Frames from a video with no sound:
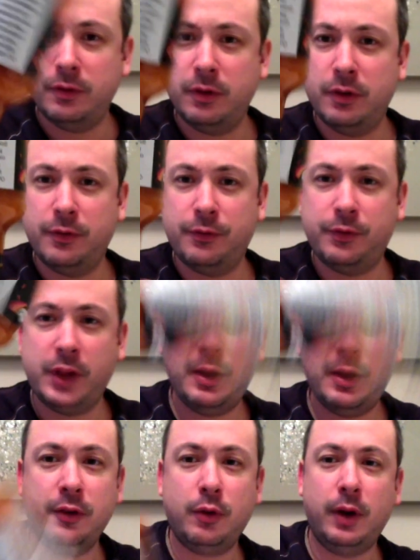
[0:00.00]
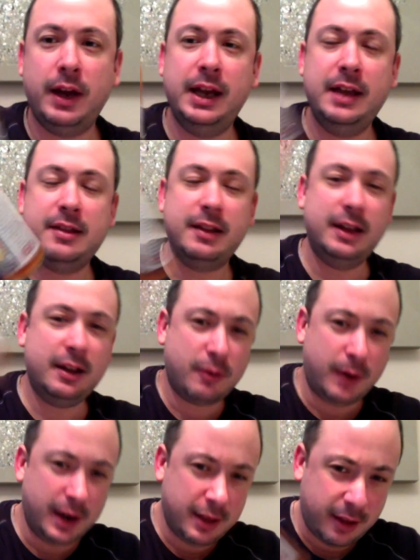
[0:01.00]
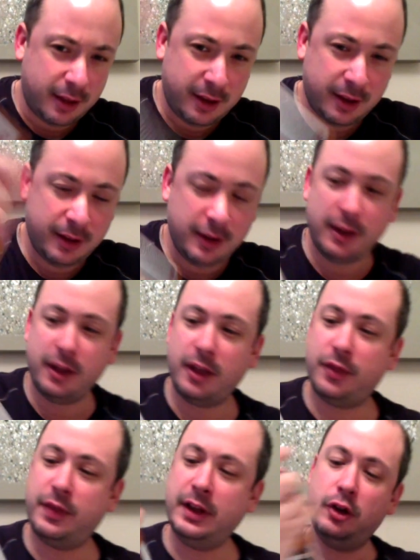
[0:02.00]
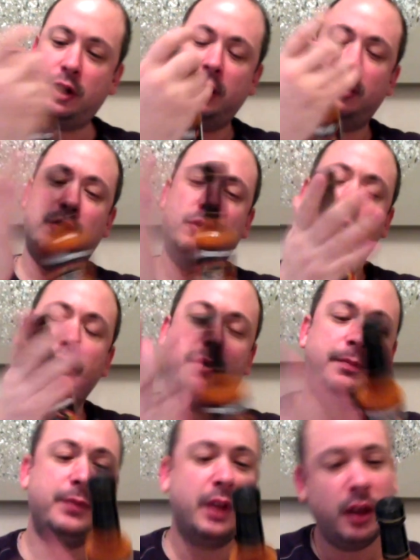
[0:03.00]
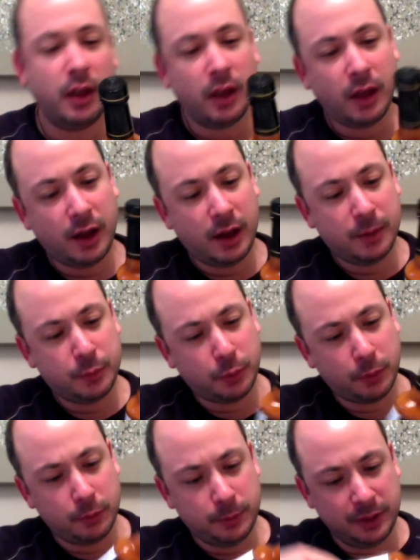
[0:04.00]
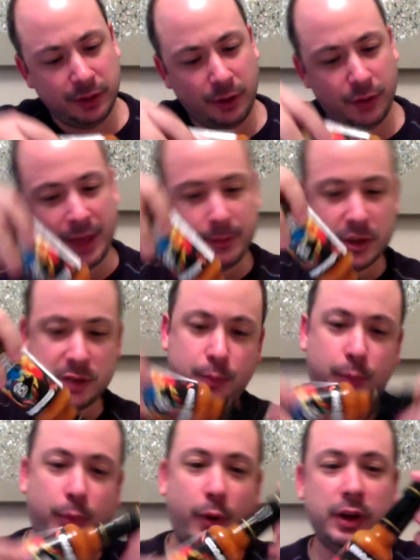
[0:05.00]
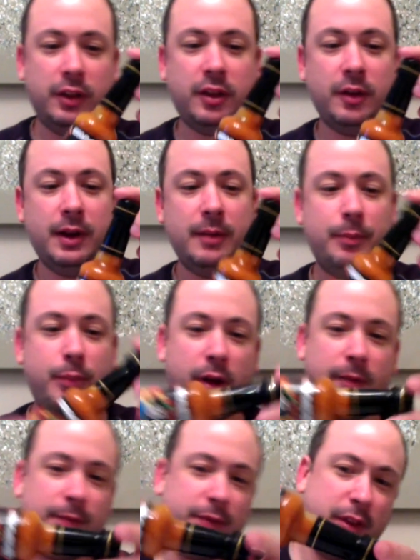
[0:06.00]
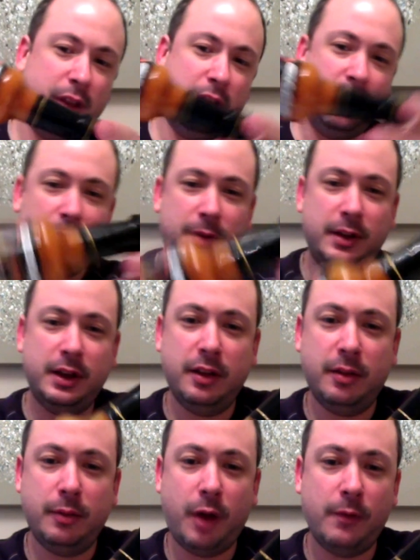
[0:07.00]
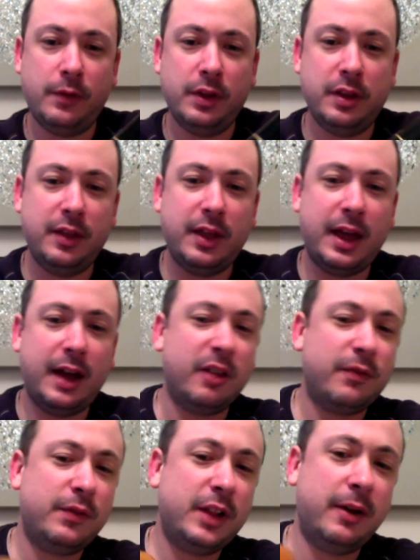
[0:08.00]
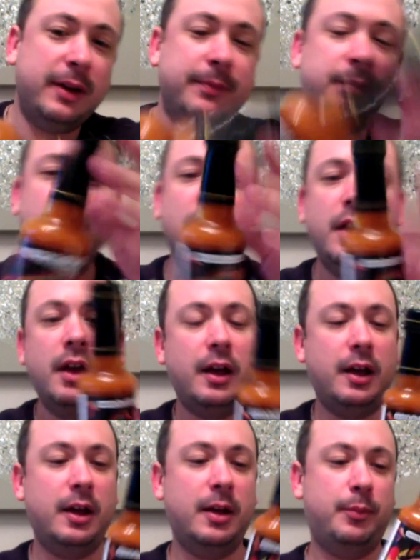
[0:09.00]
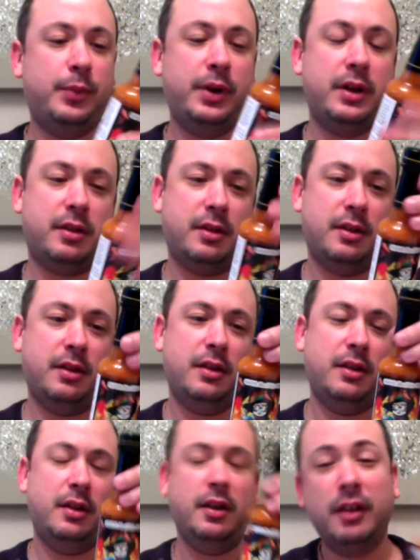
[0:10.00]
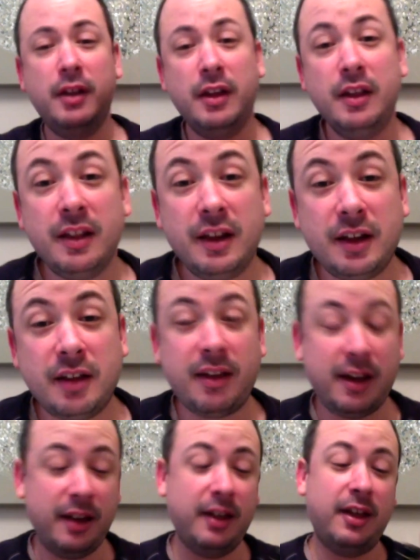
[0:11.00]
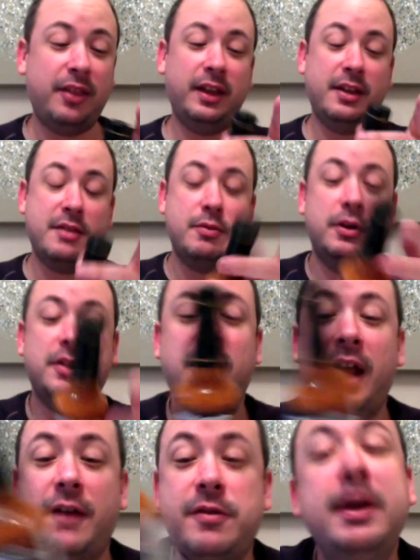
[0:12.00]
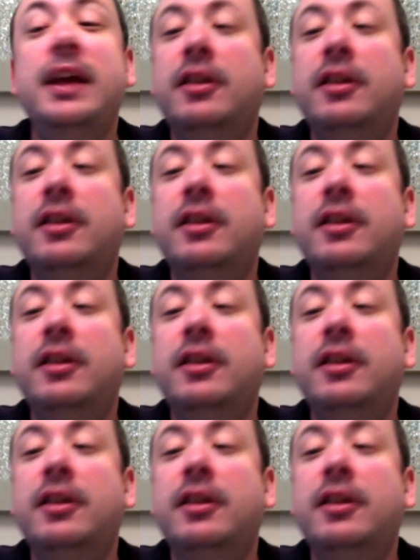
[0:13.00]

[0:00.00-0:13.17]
flowing quite easily, quite a thin looking sauce. Probably not that much body to it, but I mean you can hopefully see there how it's flowing. But like I say, I think this one is going to have some heat